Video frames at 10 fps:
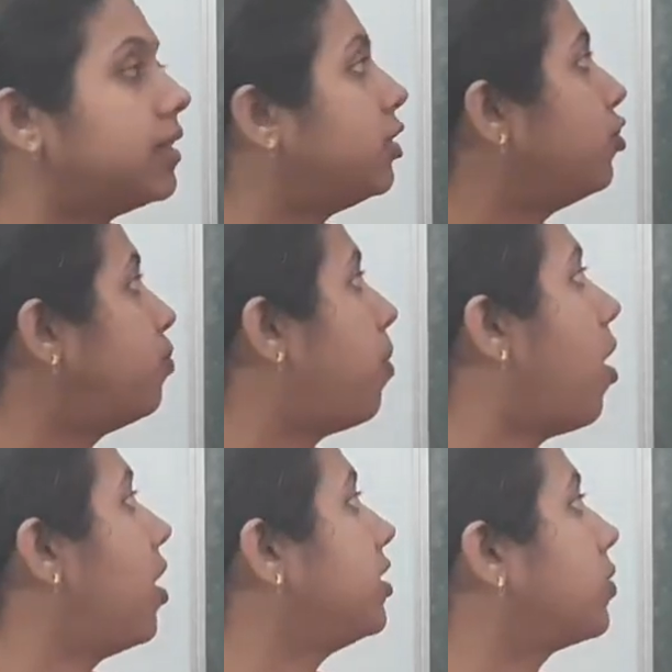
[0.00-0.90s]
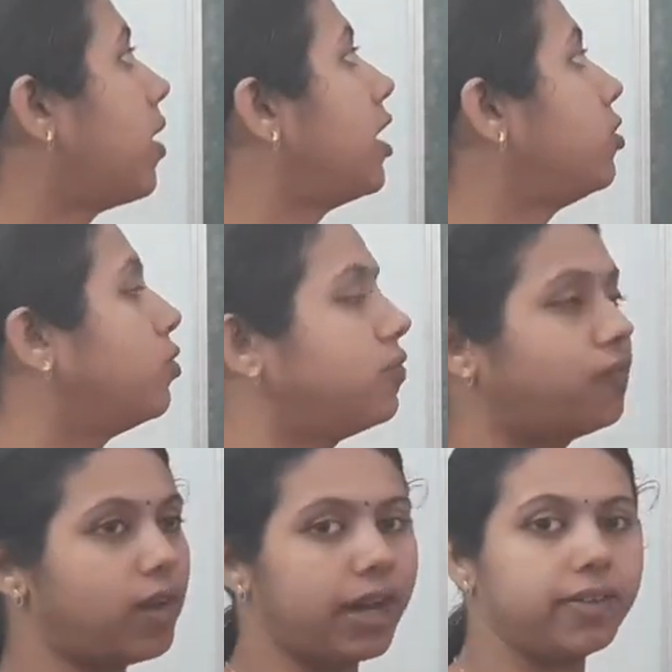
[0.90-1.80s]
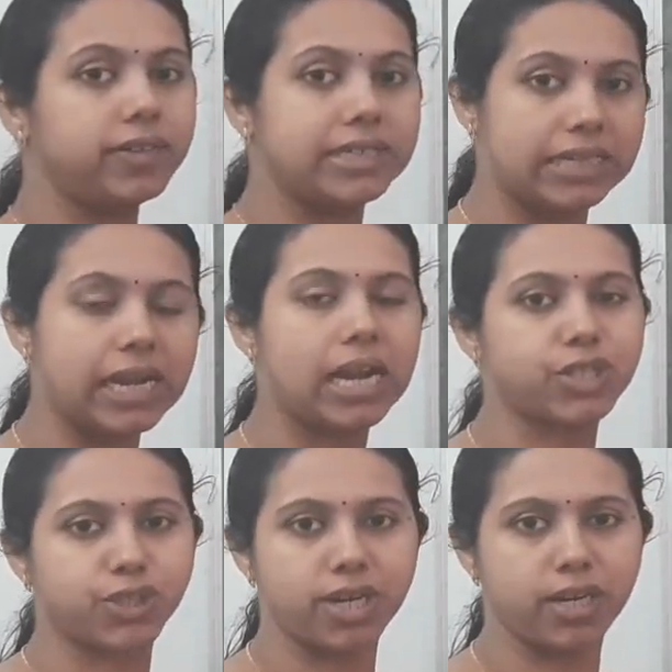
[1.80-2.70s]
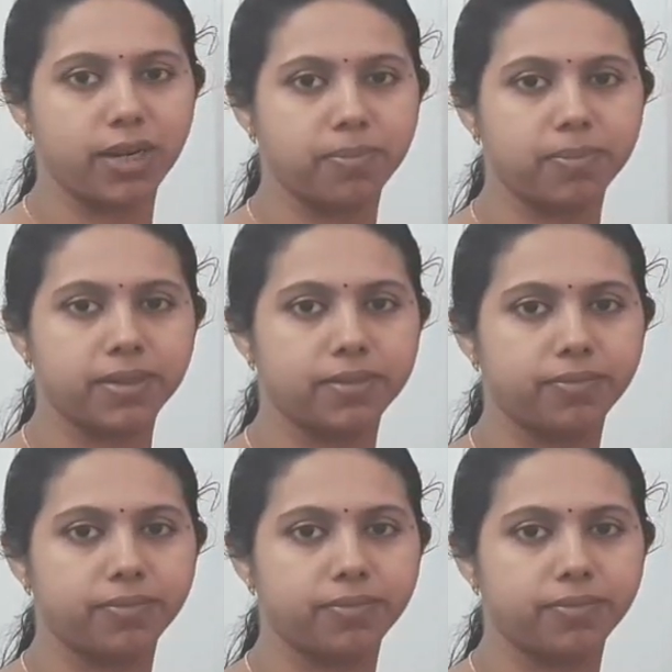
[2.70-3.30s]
2.125 is a rational number.